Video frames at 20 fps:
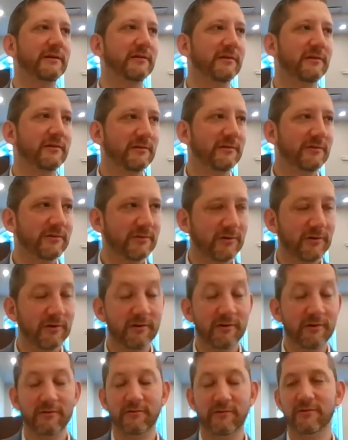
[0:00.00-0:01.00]
I said,
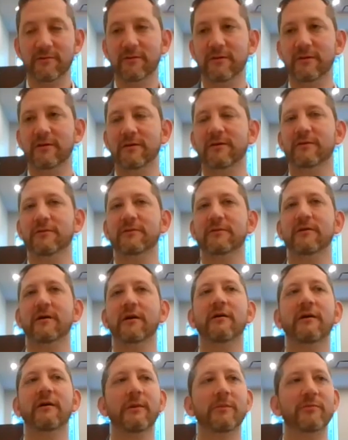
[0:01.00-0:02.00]

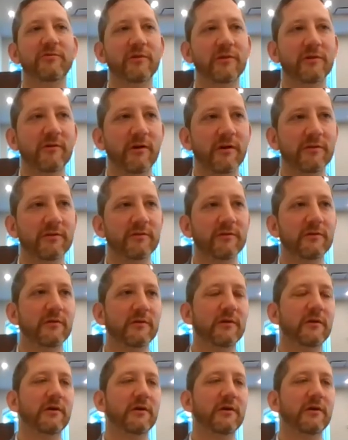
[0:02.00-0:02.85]
oh, how much should it cost?